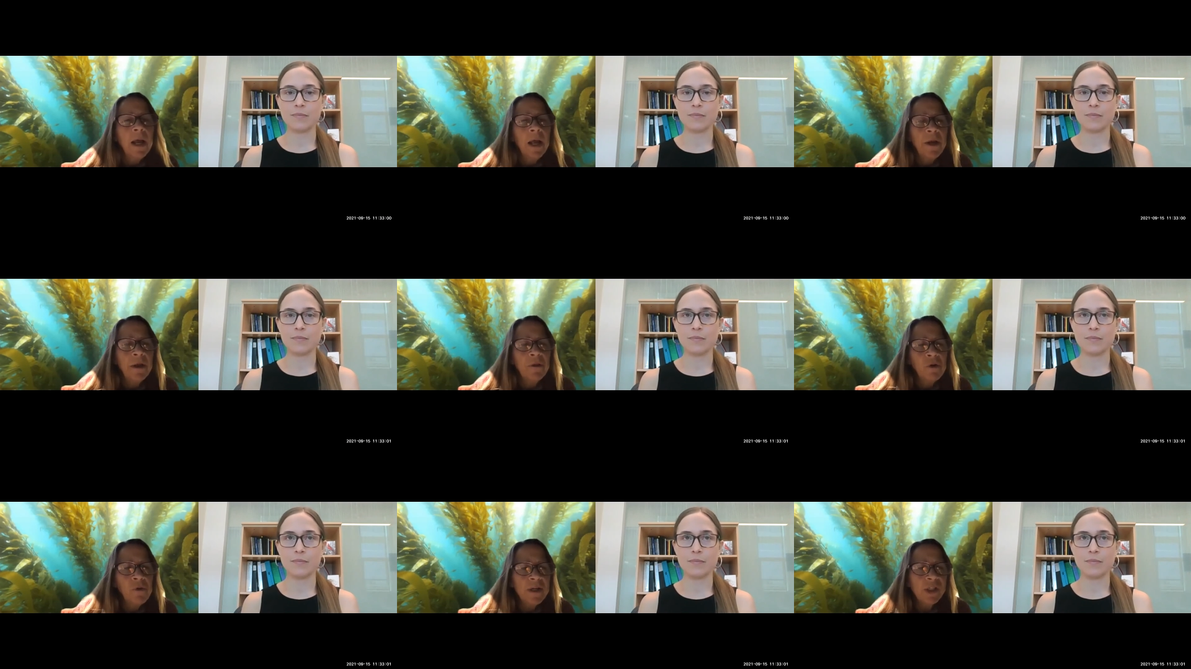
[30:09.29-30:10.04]

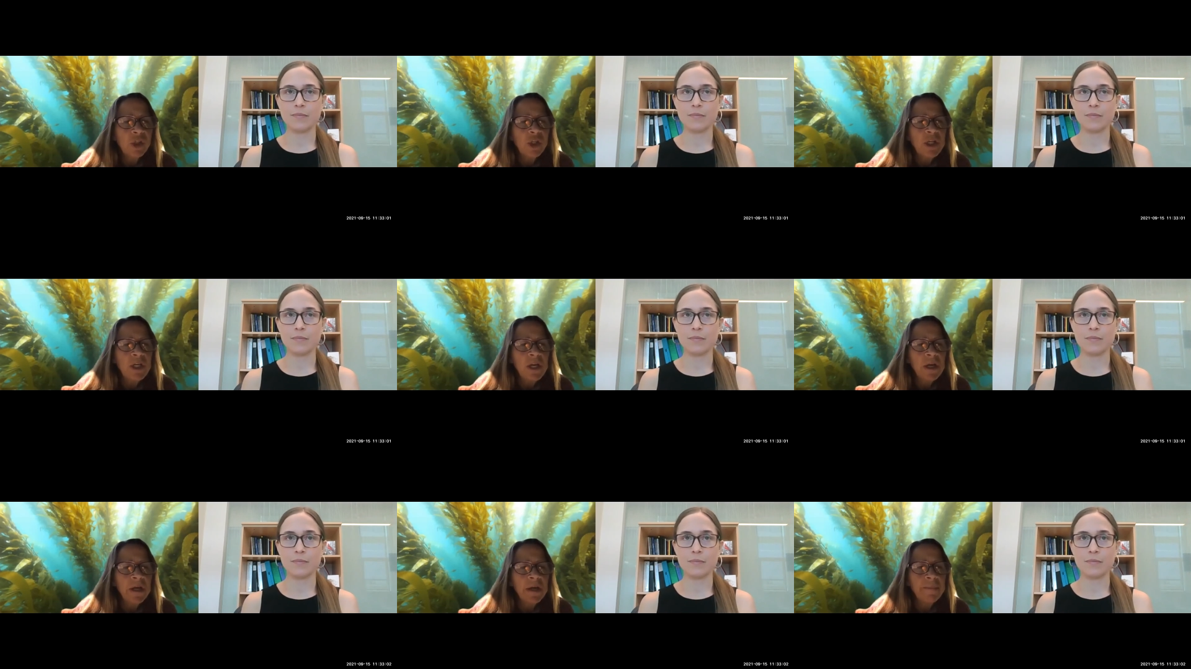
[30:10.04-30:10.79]
Speaker 1: another question.
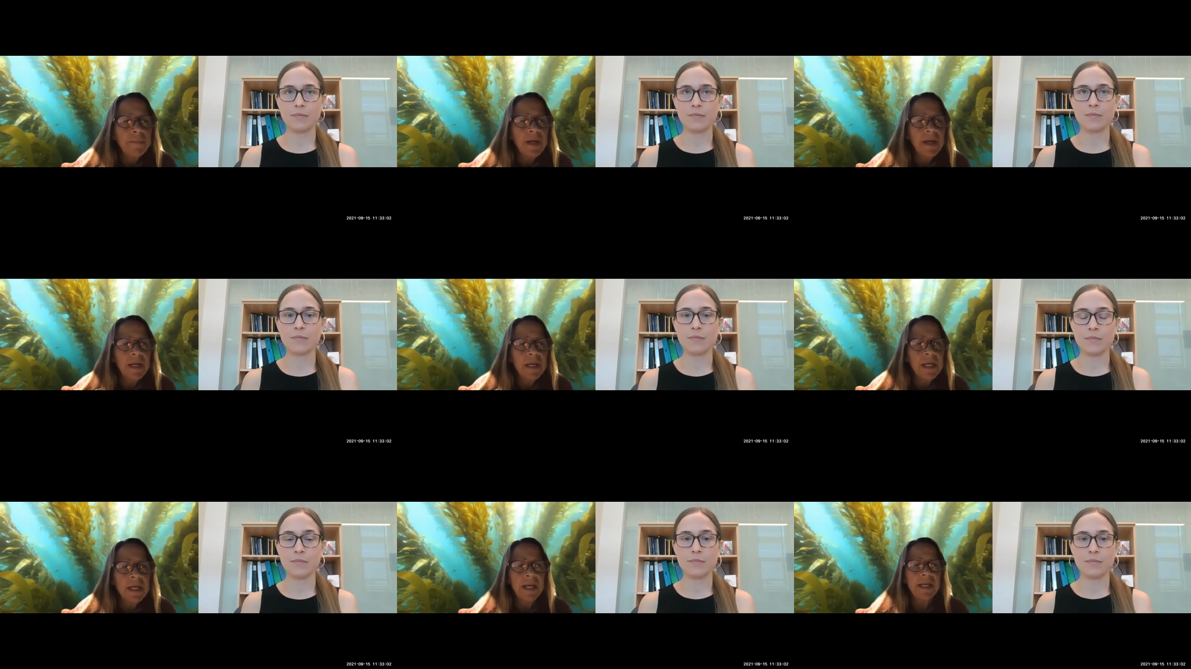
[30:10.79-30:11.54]
Um,
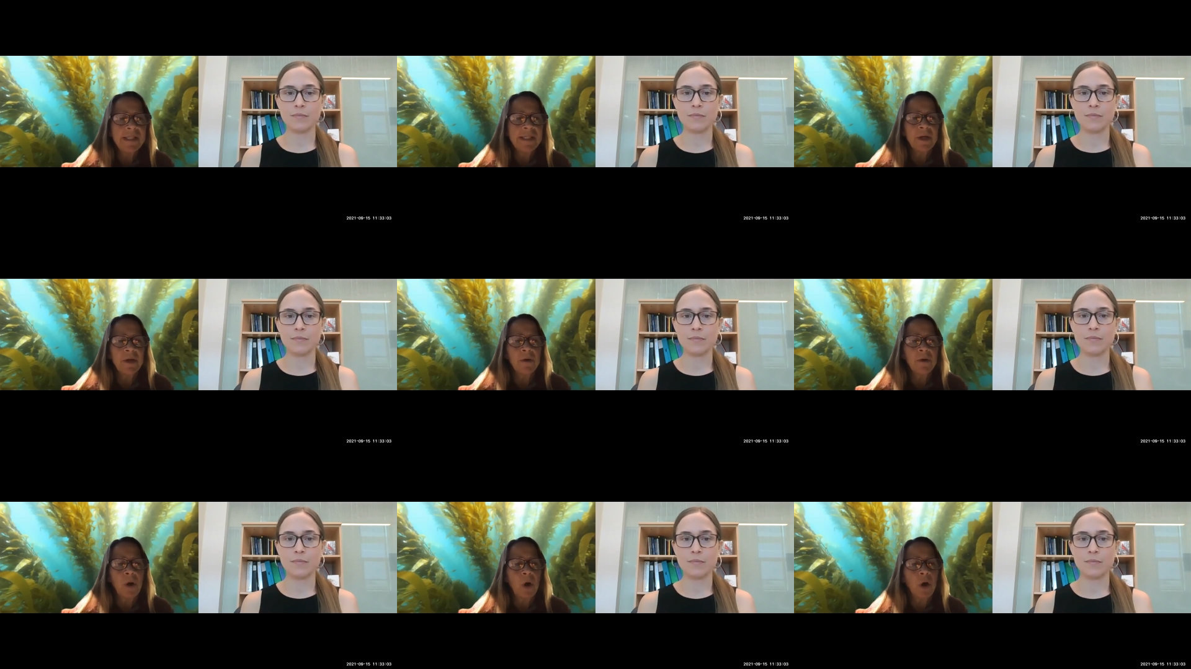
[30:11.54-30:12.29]
is
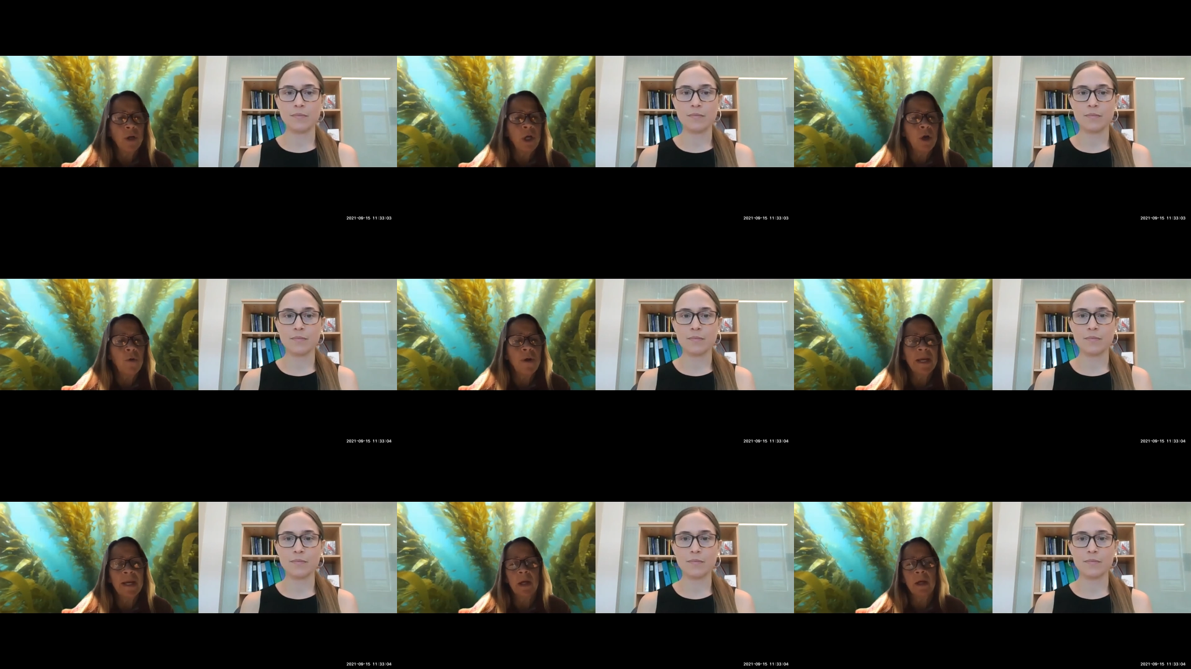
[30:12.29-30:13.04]
there
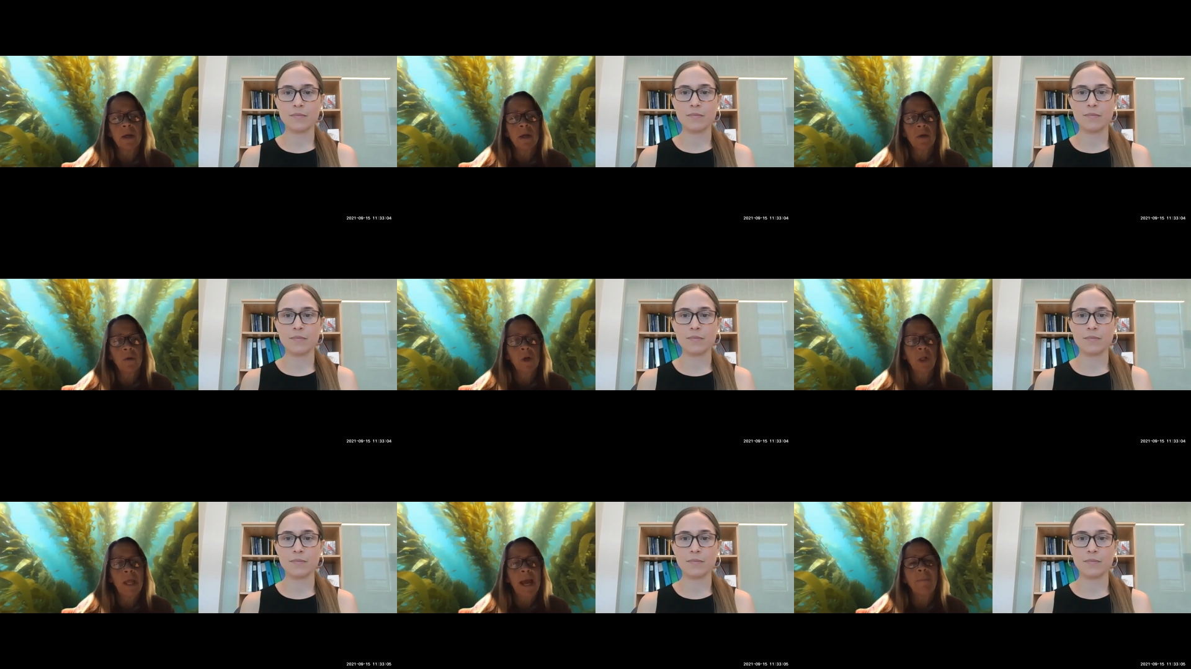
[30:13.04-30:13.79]
ongoing or
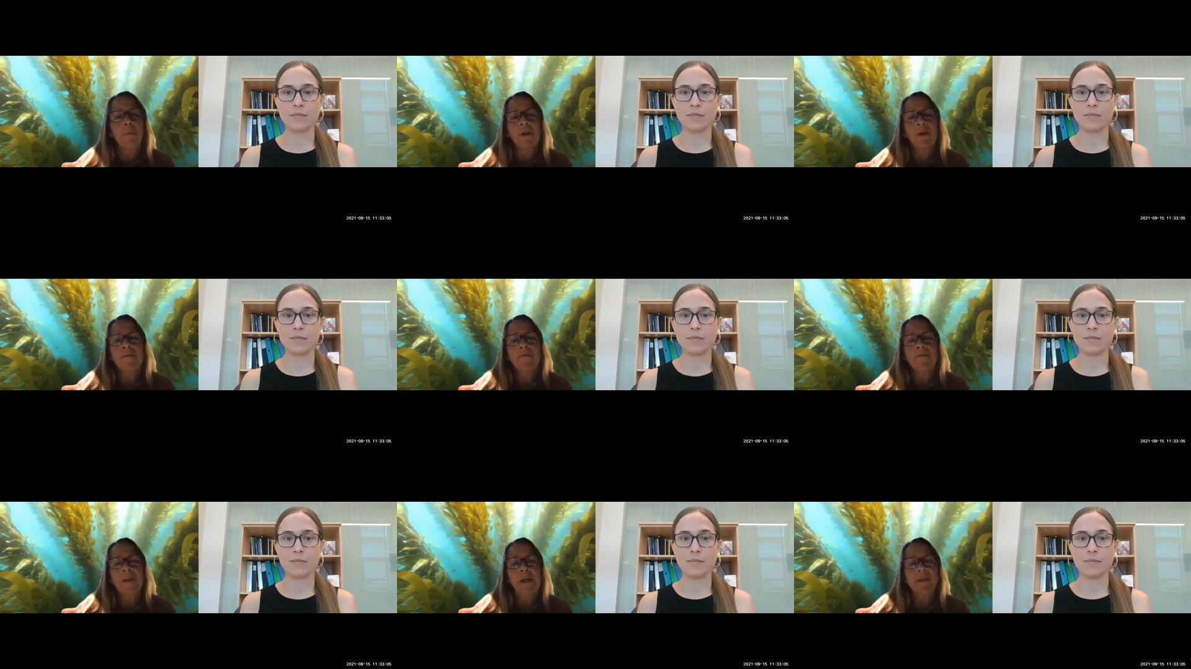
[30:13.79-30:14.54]

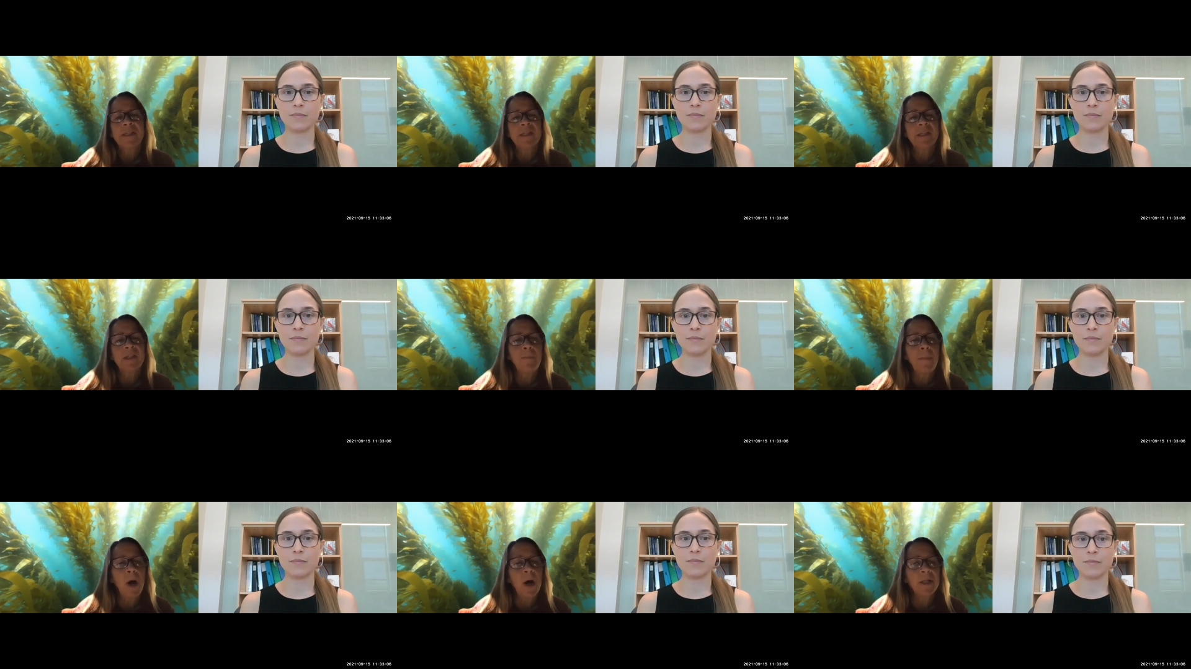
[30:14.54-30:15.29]
collaborative ecosystem
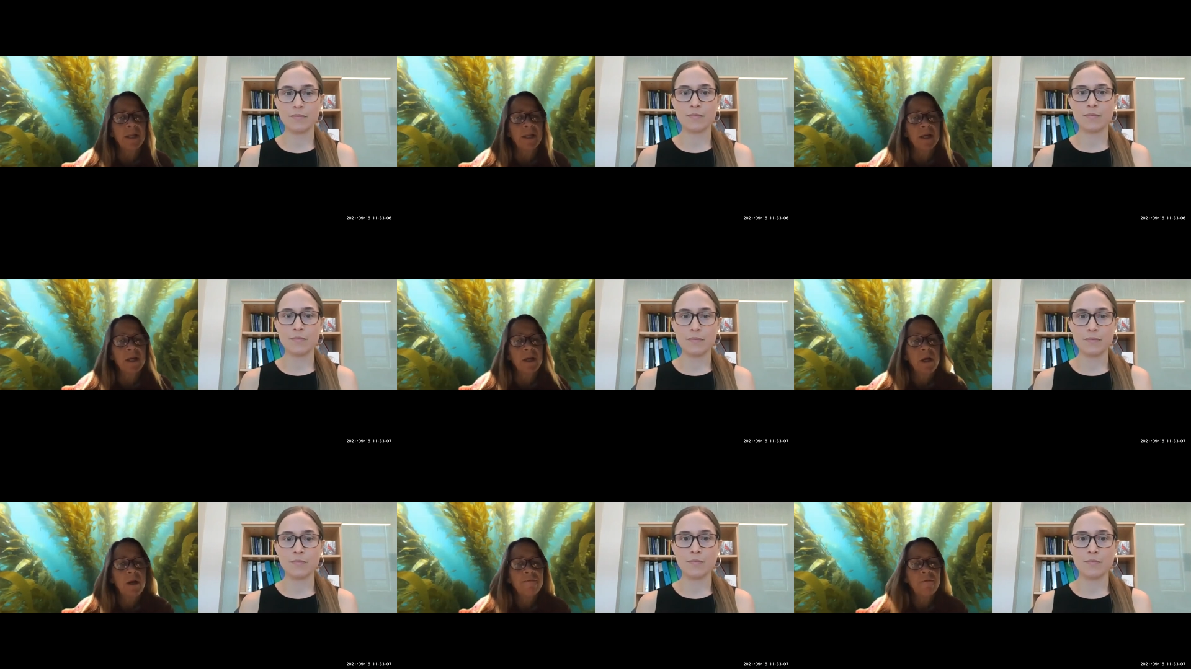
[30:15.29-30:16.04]
modeling
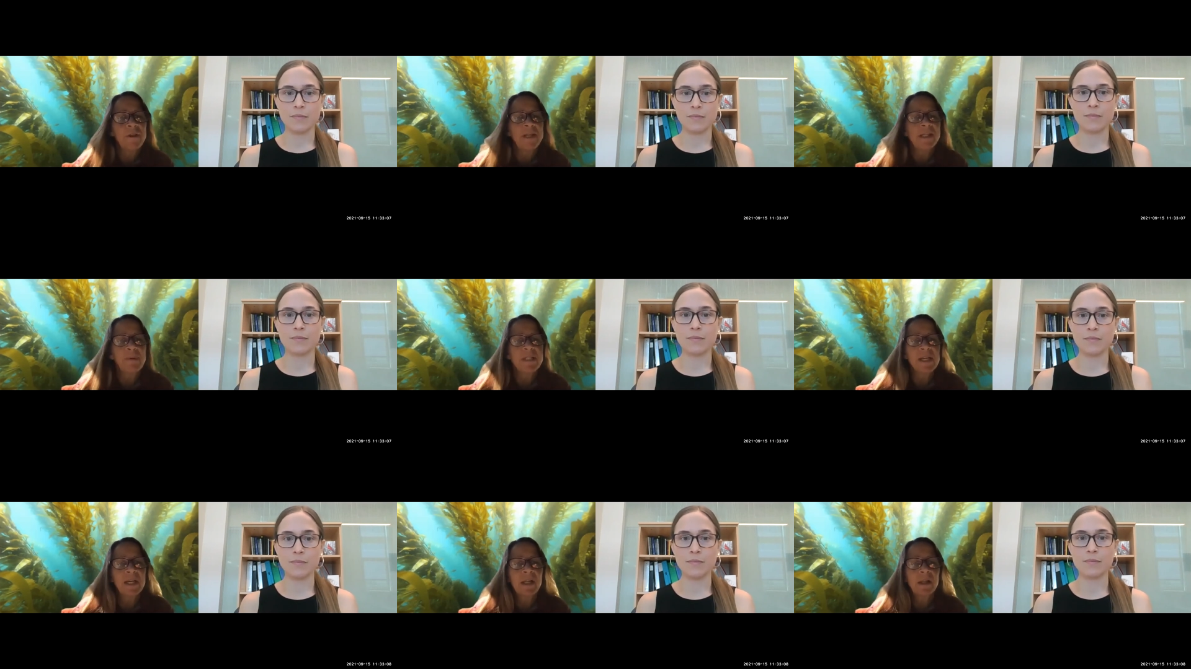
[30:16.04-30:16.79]
for these
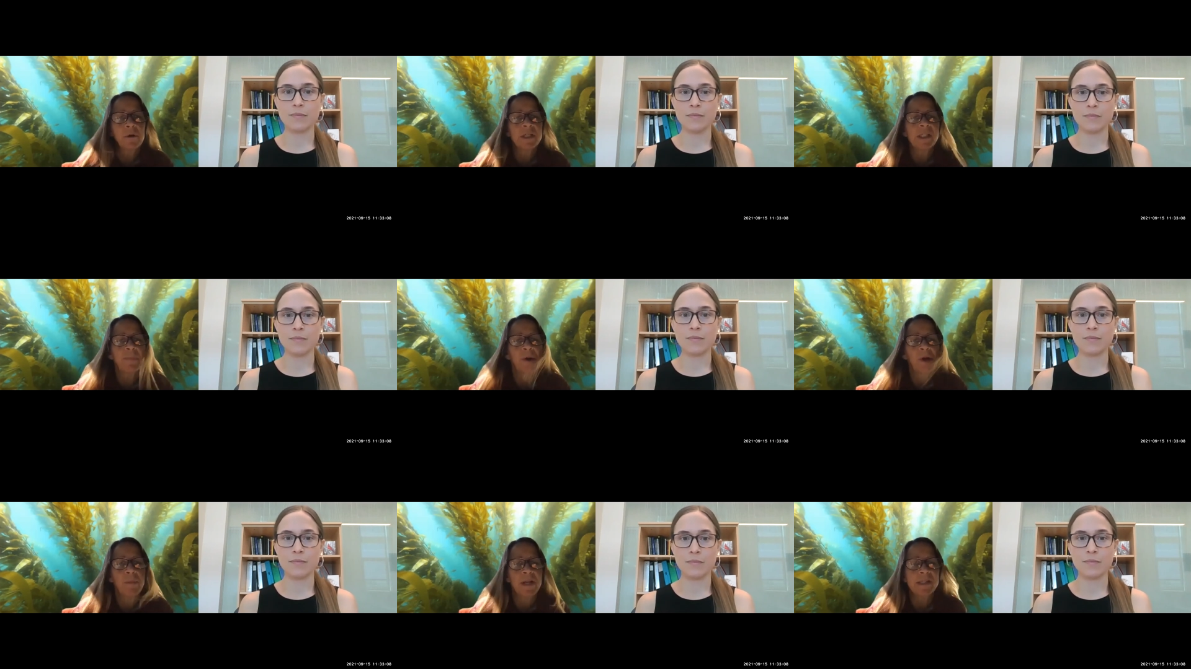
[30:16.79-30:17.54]
particular
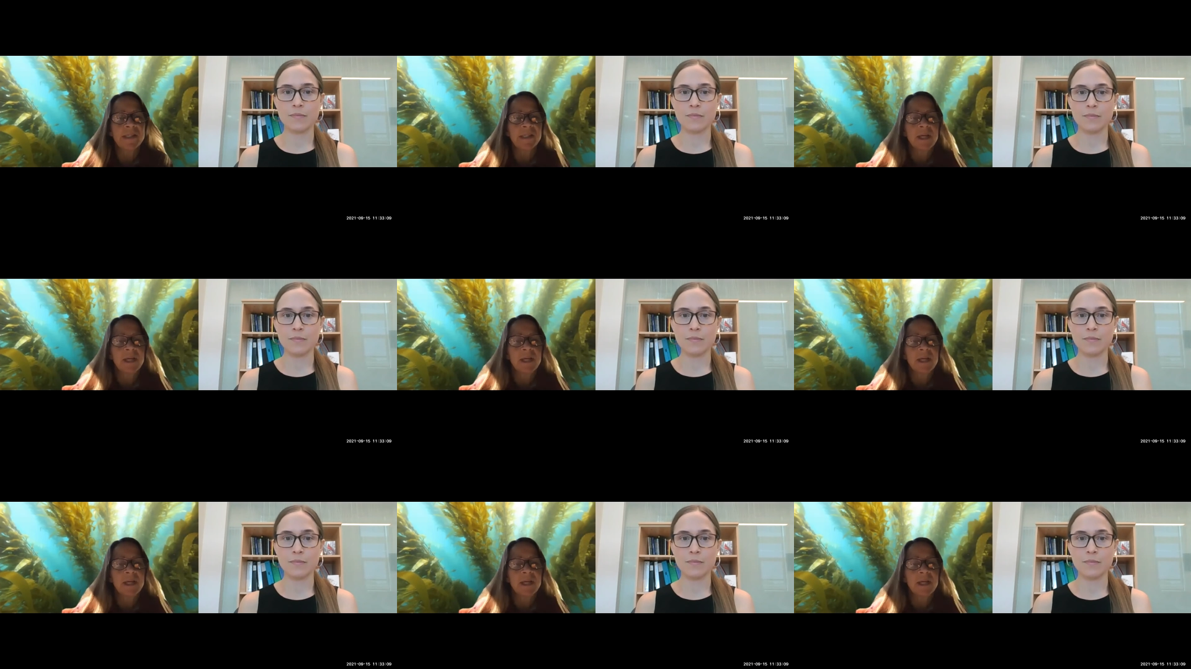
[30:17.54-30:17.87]
experiments